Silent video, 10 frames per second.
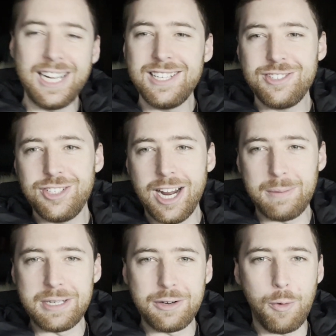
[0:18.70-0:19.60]
and
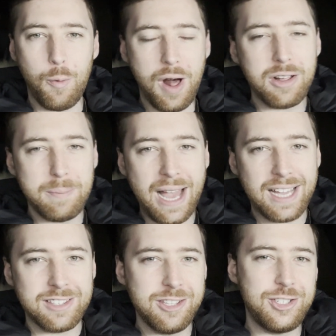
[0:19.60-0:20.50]
gentlemen, welcome
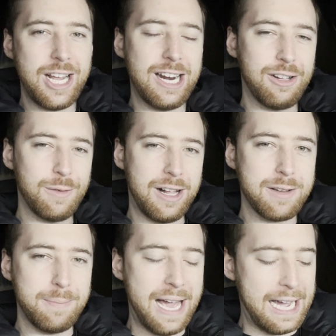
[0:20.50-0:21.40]
back to the channel.
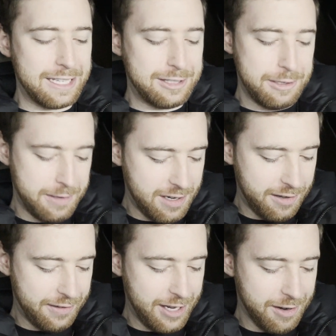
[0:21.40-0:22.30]
Welcome back to
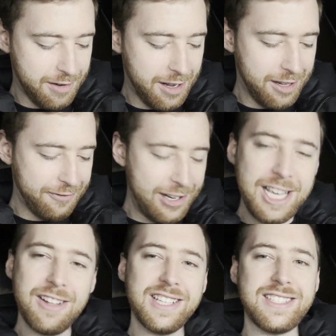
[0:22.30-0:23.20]
another video. A
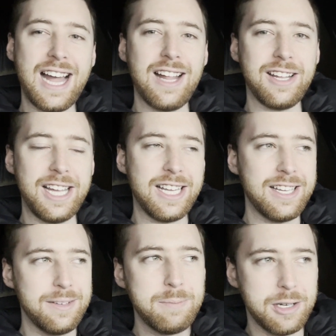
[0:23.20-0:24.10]
video that's not
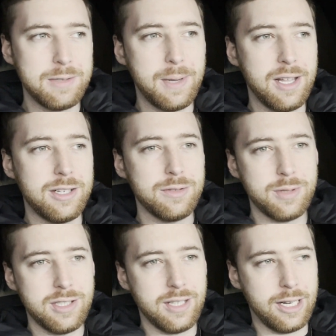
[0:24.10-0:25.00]
like most of my others,
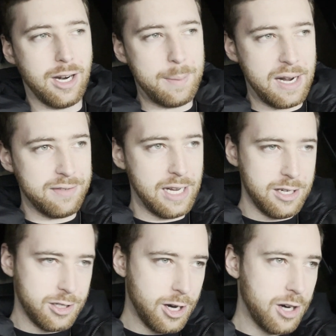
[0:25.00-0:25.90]
which is like car
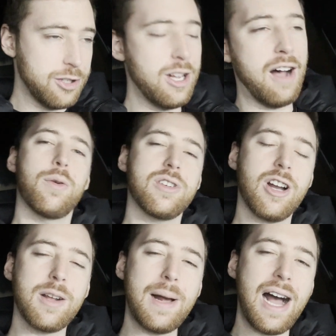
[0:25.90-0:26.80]
modification, car stuff. We're
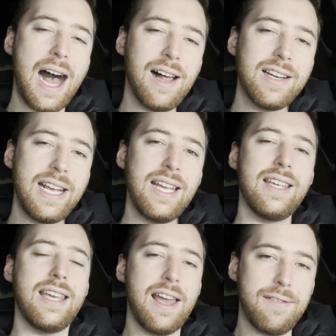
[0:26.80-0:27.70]
talking about holiday
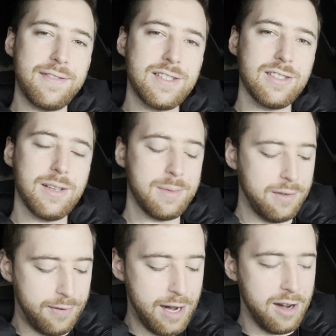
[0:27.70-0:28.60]
gifts,
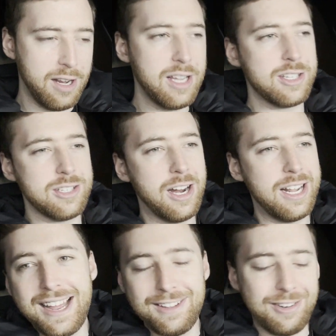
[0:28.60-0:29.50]
something very
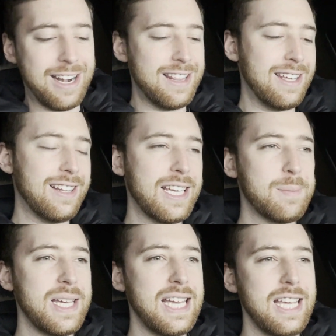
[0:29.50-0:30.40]
exciting. If you're anything
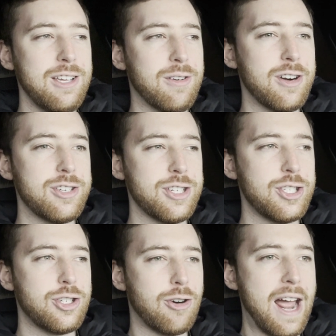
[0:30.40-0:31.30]
like me, you are
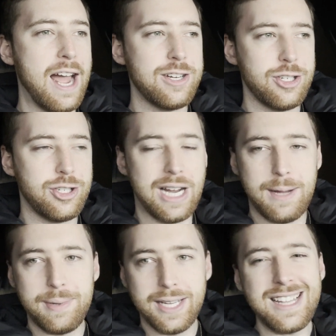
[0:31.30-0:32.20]
just trash at
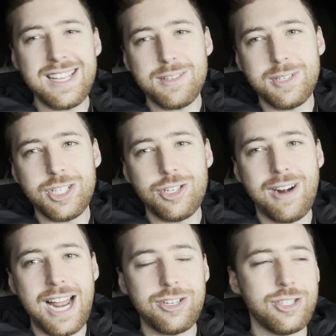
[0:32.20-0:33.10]
shopping. Not so much
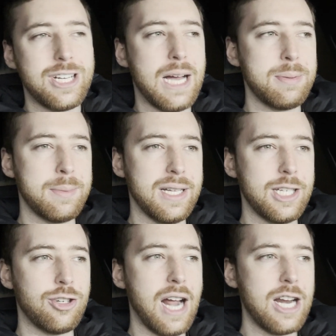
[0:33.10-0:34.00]
trash at shopping, but
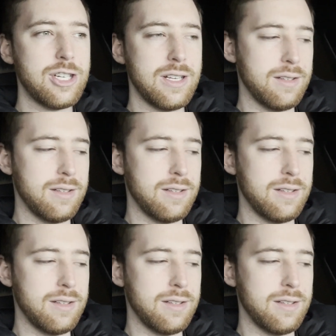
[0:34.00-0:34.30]
like trash at